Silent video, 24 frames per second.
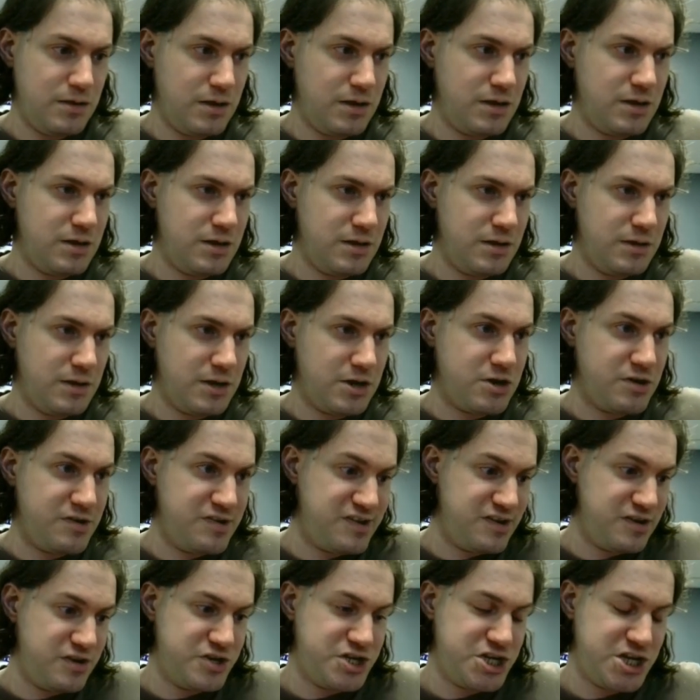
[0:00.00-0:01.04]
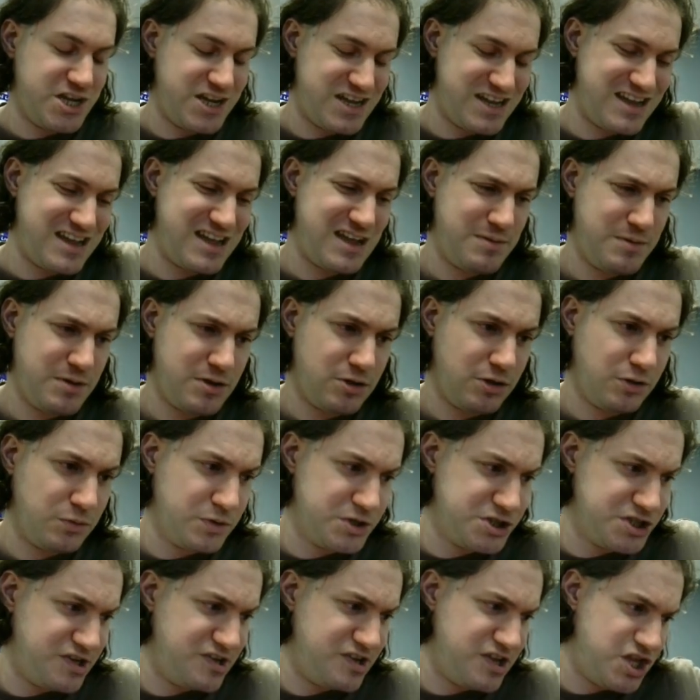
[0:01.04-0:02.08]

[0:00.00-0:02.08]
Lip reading: carcinogenic chemical, which